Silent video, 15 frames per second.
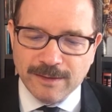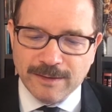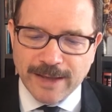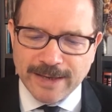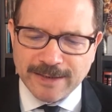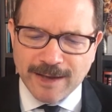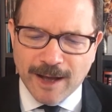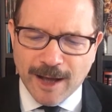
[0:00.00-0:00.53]

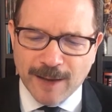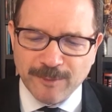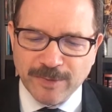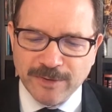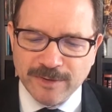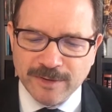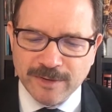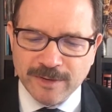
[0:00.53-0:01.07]
That cop.
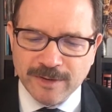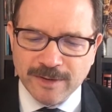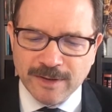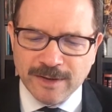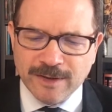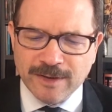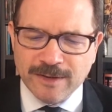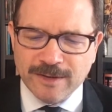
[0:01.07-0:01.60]

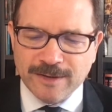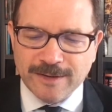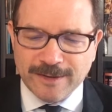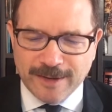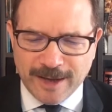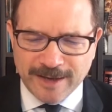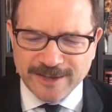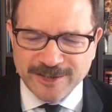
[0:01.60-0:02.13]

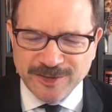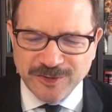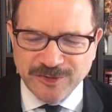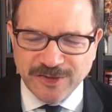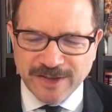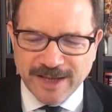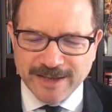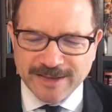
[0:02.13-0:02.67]
Yeah, did you
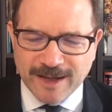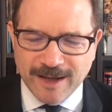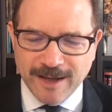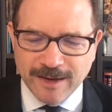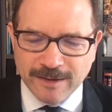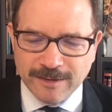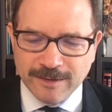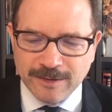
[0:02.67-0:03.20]
see that
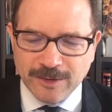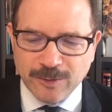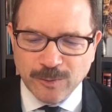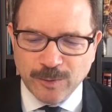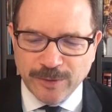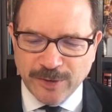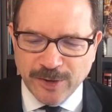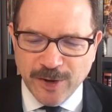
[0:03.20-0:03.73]
guy?
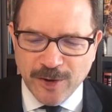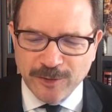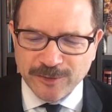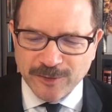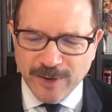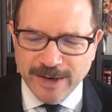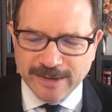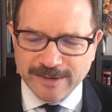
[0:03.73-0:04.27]
With the
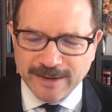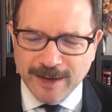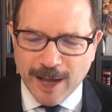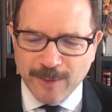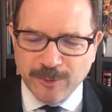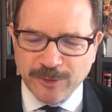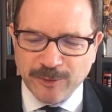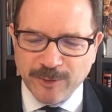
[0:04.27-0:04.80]
nose, right? The
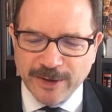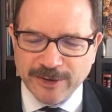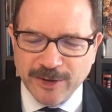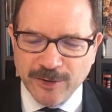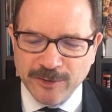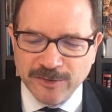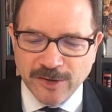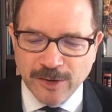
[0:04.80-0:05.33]
cop with the red
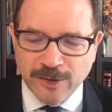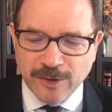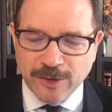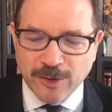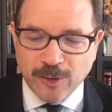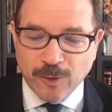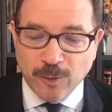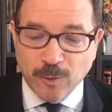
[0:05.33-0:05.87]
nose?
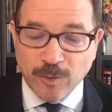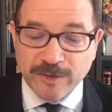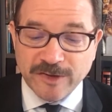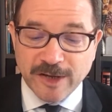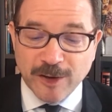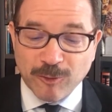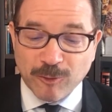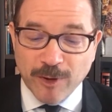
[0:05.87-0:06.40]
Was
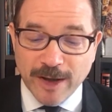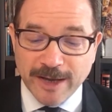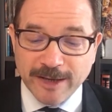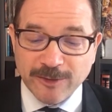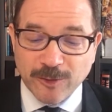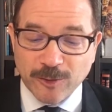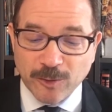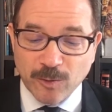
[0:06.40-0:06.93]
he a
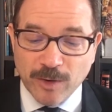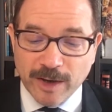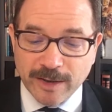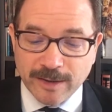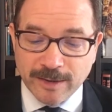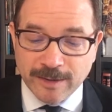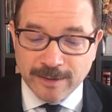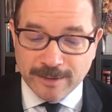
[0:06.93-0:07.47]
riot or
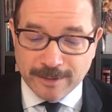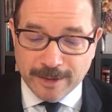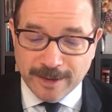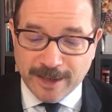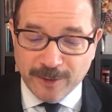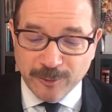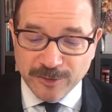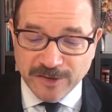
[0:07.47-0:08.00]
what?
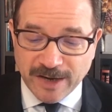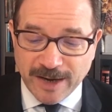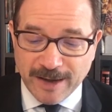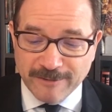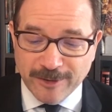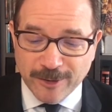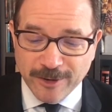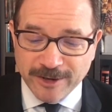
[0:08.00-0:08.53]
Like he was going to
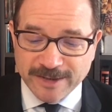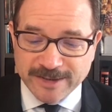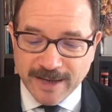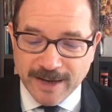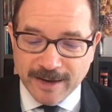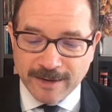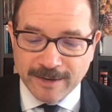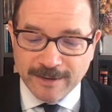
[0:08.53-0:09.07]
have a heart
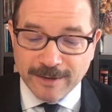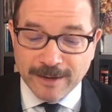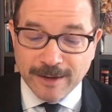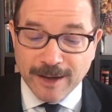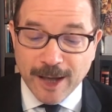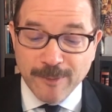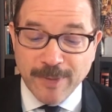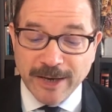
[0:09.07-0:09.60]
attack.
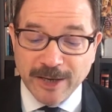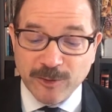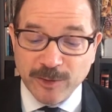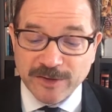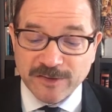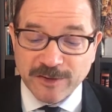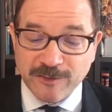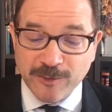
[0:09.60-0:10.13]
I bet he
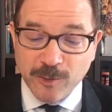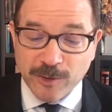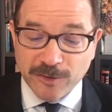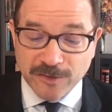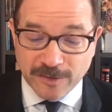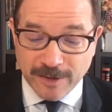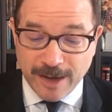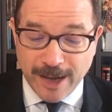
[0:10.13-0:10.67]
quits the
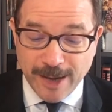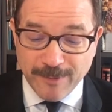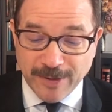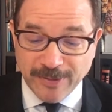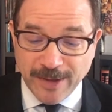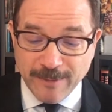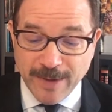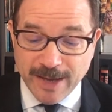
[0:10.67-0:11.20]
force. I
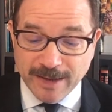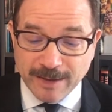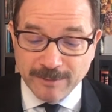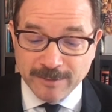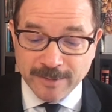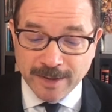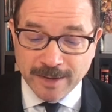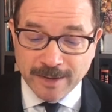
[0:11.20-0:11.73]
bet they make
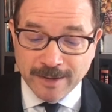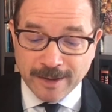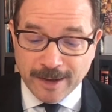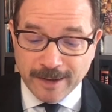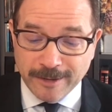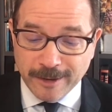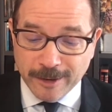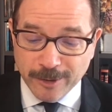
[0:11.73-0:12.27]
him.
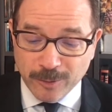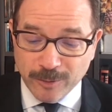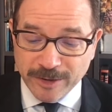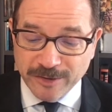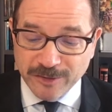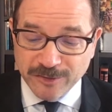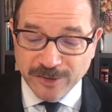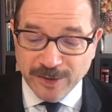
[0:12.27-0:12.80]
And the other
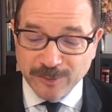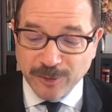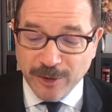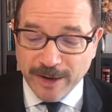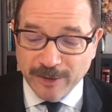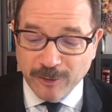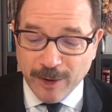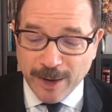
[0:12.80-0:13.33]
one, you see him
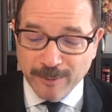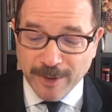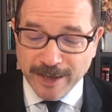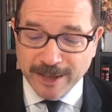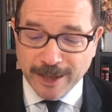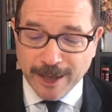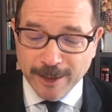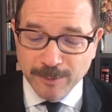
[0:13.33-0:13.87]
try to grab my
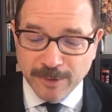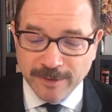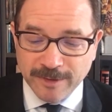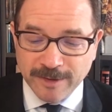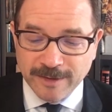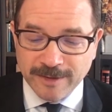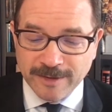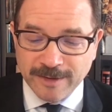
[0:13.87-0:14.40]
cape?
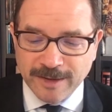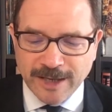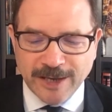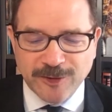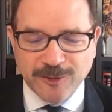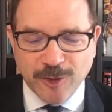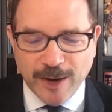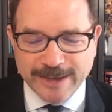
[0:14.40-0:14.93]

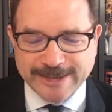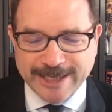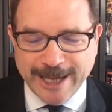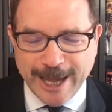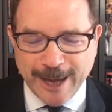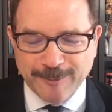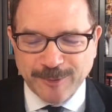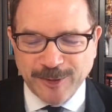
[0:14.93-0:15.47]
He tried to
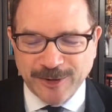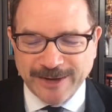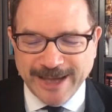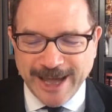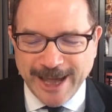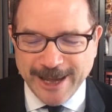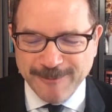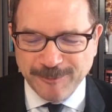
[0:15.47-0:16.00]
grab your
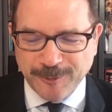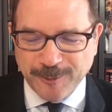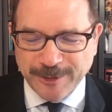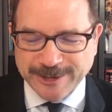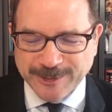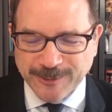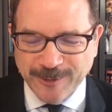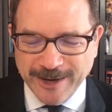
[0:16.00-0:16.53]
cape?
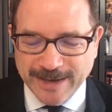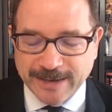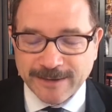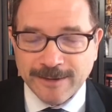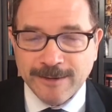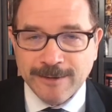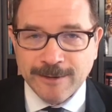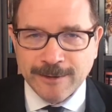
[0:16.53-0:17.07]
Which one?
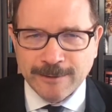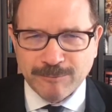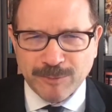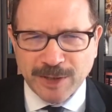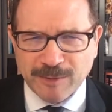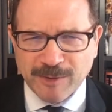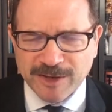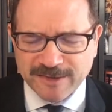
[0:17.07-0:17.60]

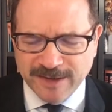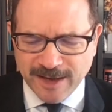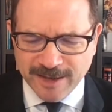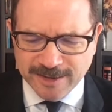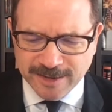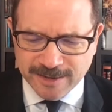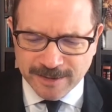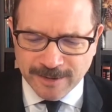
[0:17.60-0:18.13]
Big
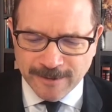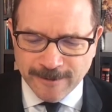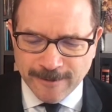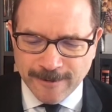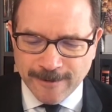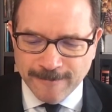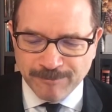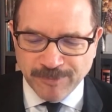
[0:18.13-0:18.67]
mustache?
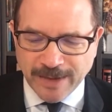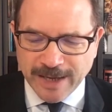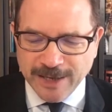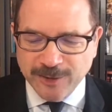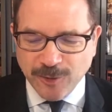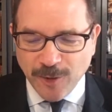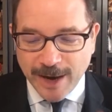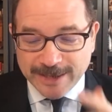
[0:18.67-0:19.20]
He
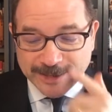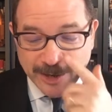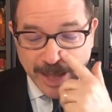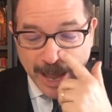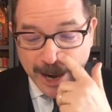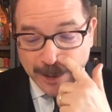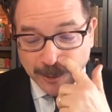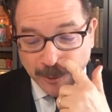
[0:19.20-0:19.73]
tried to
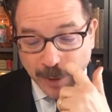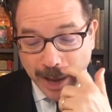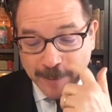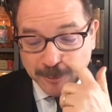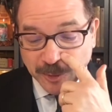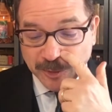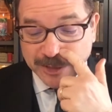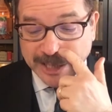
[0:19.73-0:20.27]
get,
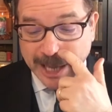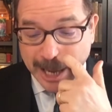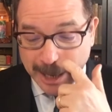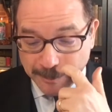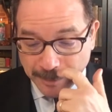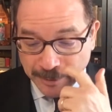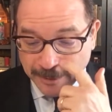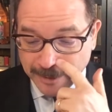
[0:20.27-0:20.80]
grab your
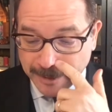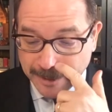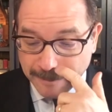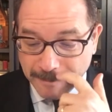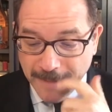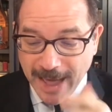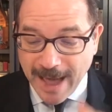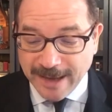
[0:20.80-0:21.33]
cape.
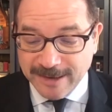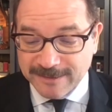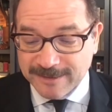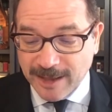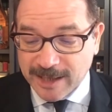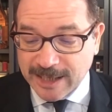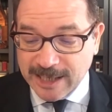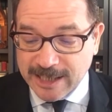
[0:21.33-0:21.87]
Man, it's
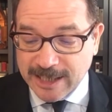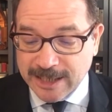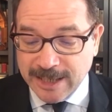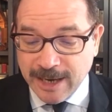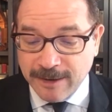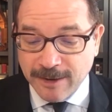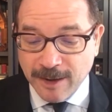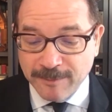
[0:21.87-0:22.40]
lucky he didn't
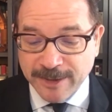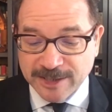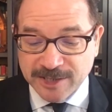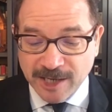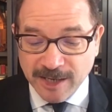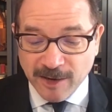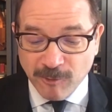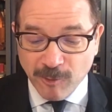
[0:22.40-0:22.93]
end up
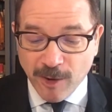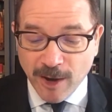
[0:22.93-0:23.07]
hitchhiking a